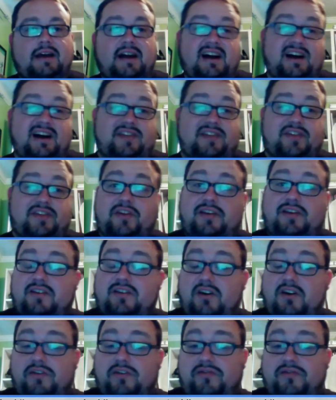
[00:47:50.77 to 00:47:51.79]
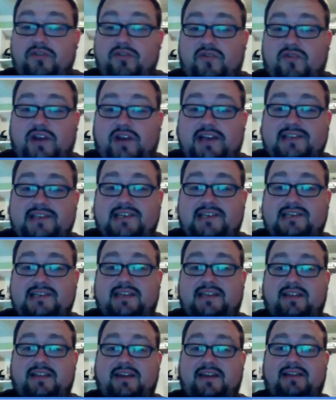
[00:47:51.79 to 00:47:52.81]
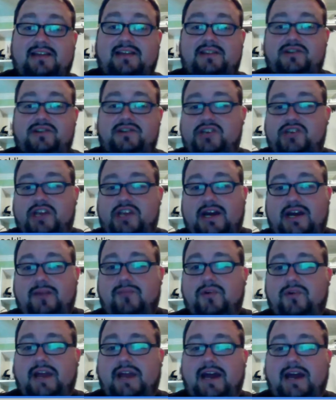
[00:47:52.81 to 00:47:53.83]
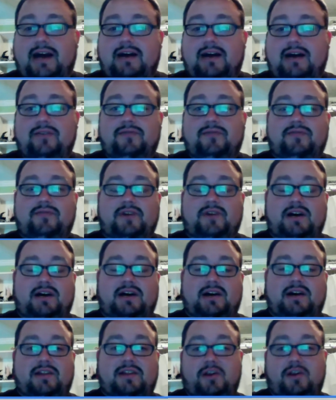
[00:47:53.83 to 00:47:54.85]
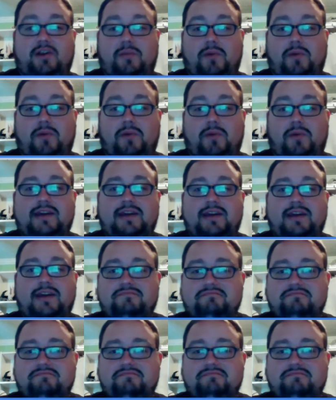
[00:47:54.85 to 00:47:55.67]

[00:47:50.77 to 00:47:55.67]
There are these health food crazies that the GM would have in their pocket